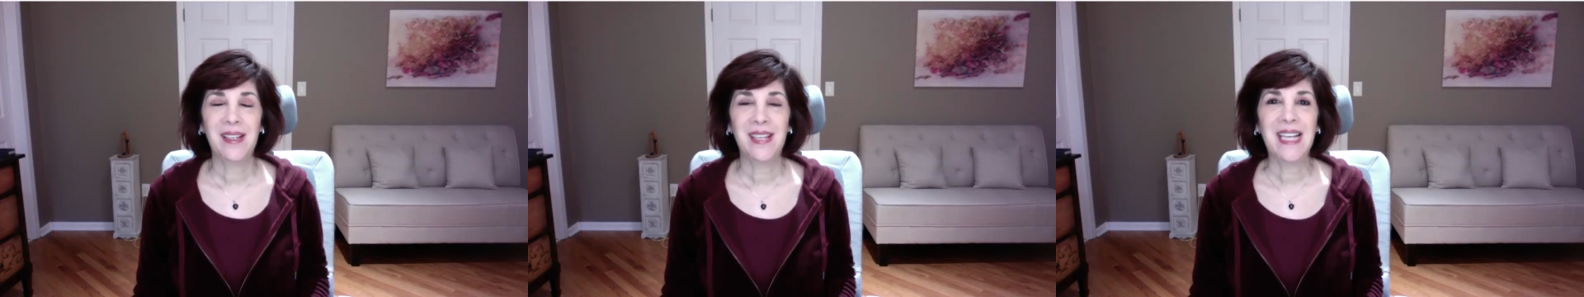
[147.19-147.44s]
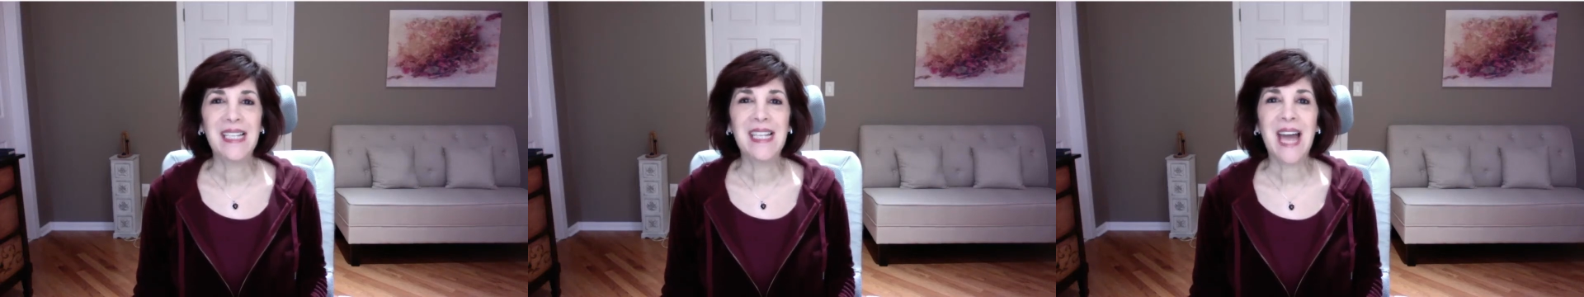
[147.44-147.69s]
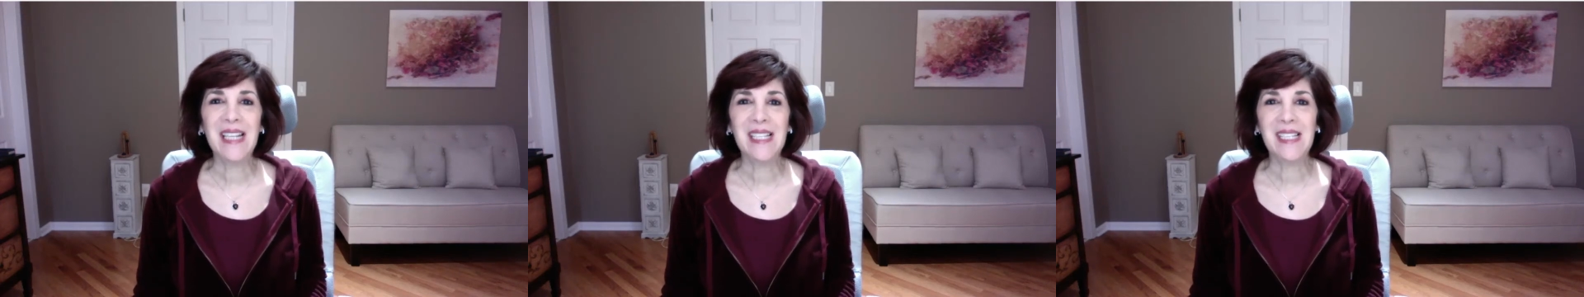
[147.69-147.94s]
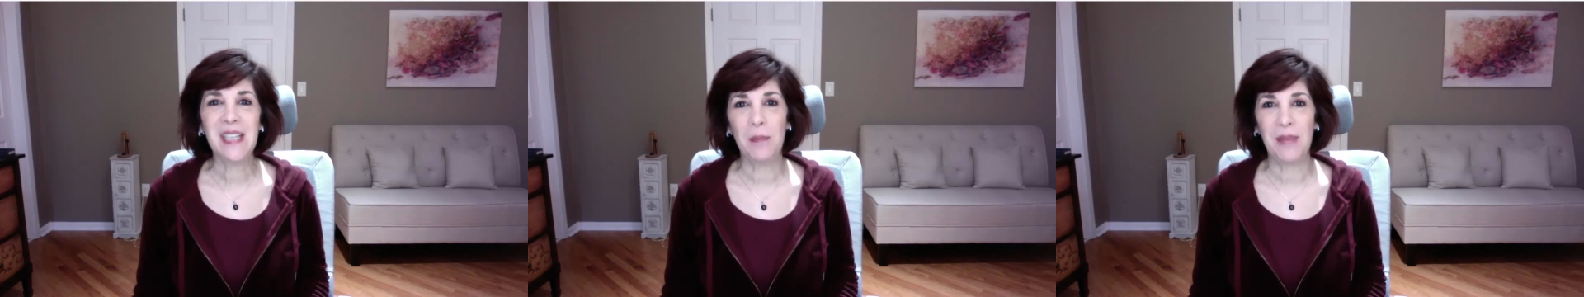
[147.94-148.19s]
ignites
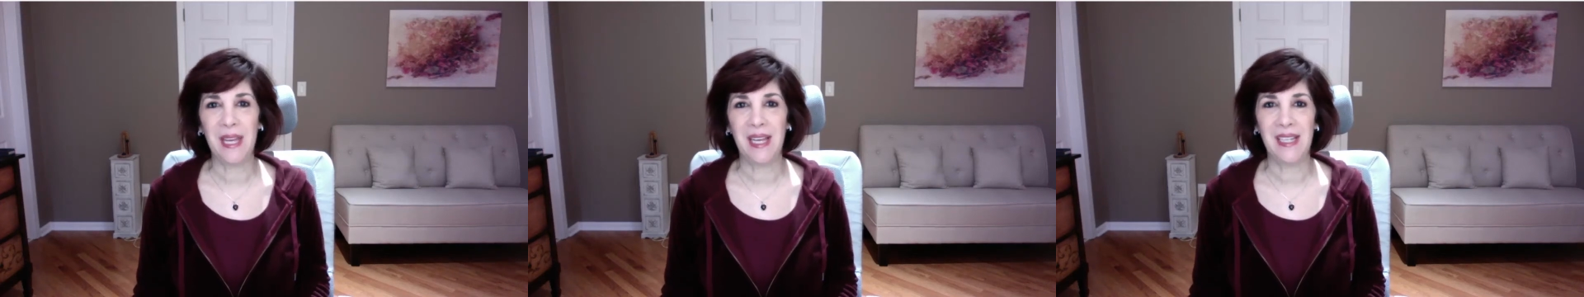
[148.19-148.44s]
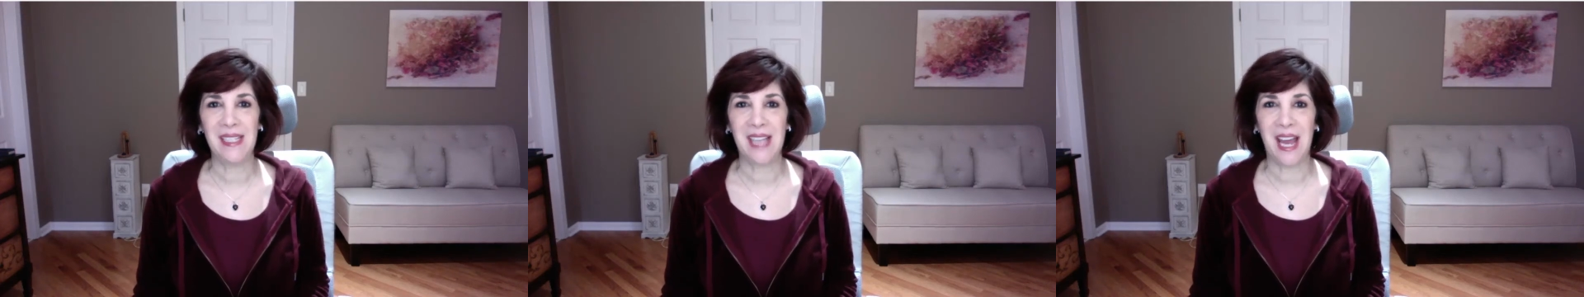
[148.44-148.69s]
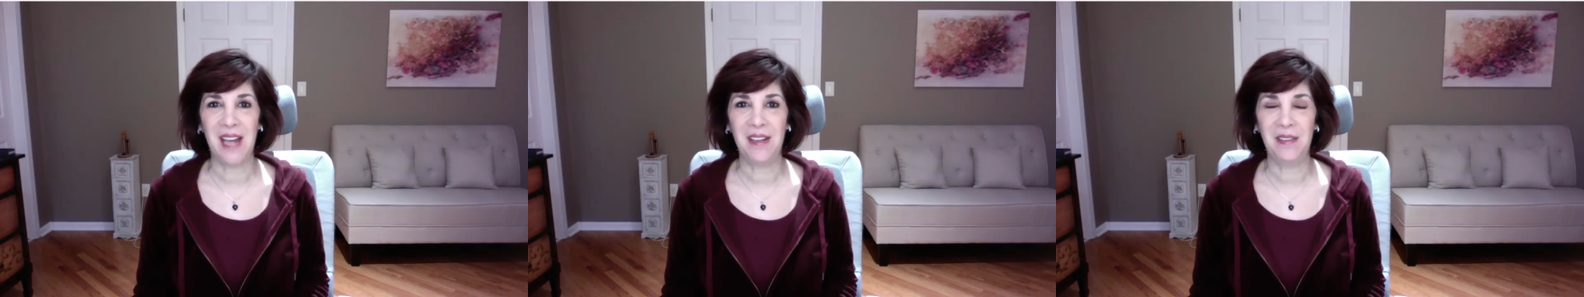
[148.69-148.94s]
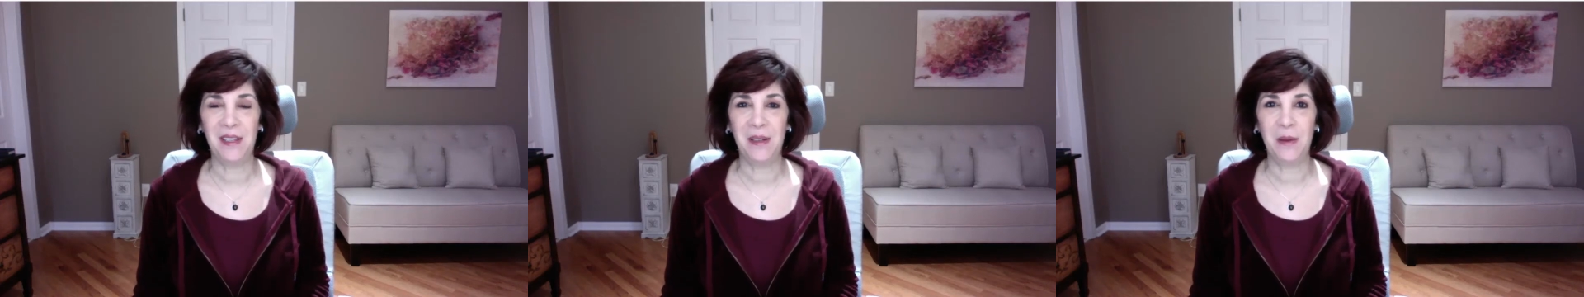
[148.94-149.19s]
something inside of
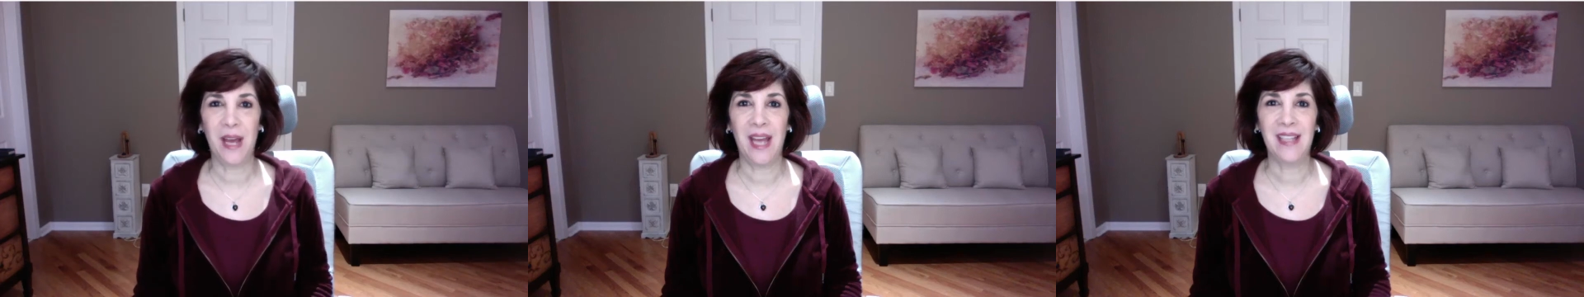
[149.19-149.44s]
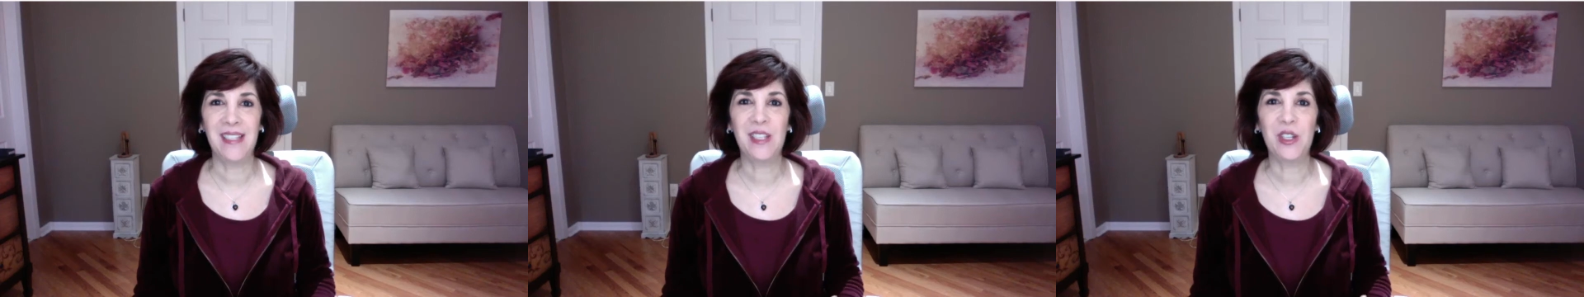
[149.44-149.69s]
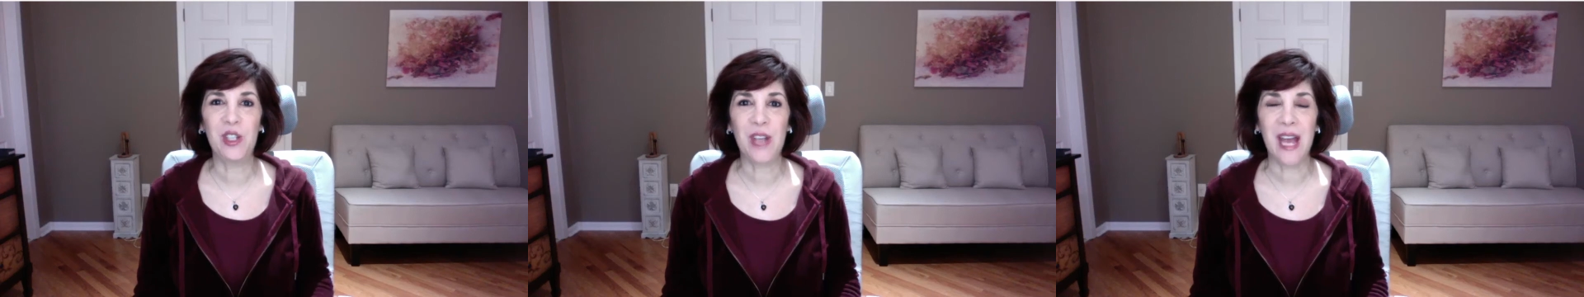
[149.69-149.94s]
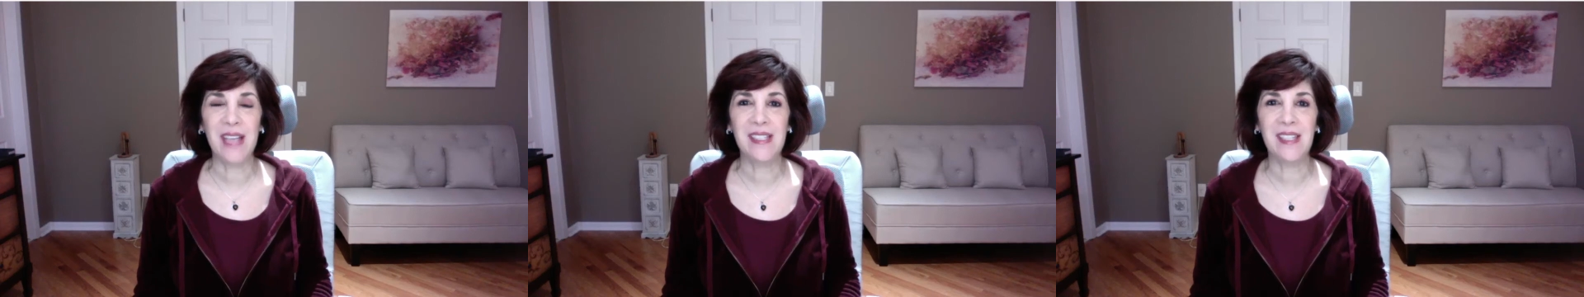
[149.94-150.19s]
you and
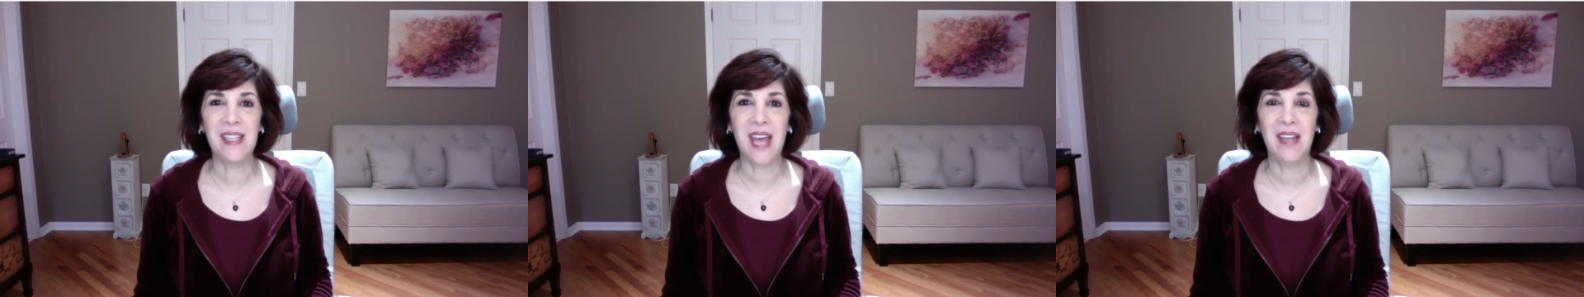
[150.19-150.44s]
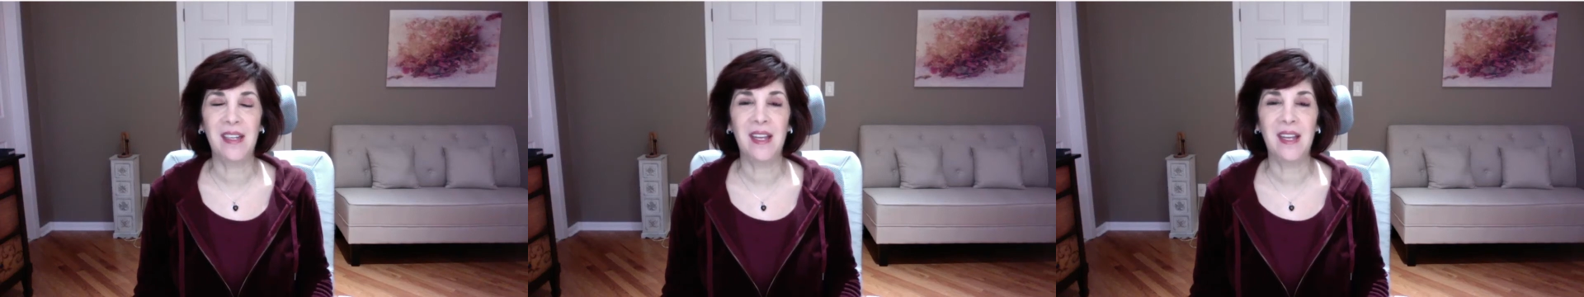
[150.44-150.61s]
suggests that